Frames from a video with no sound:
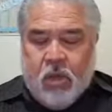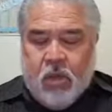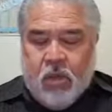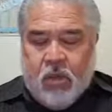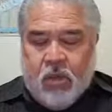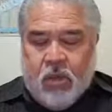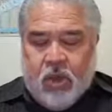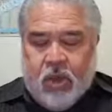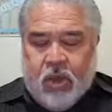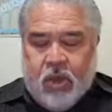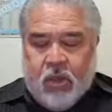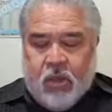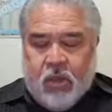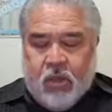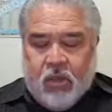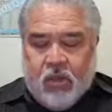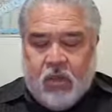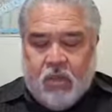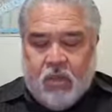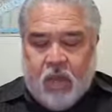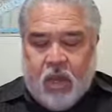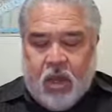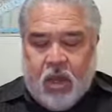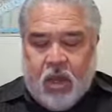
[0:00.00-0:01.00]
that the
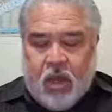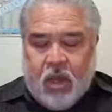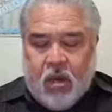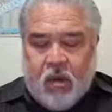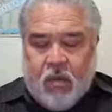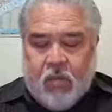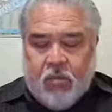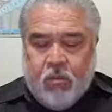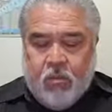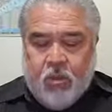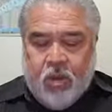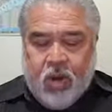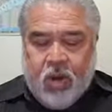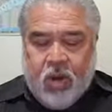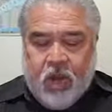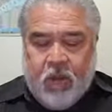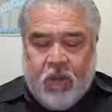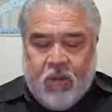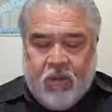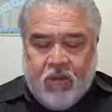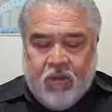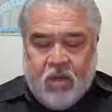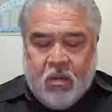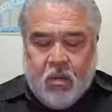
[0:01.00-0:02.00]
man pray
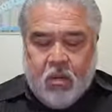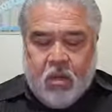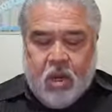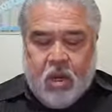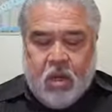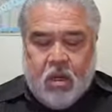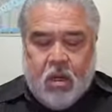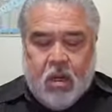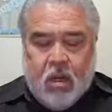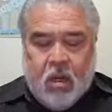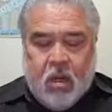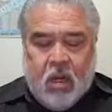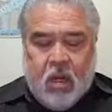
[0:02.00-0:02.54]
everywhere,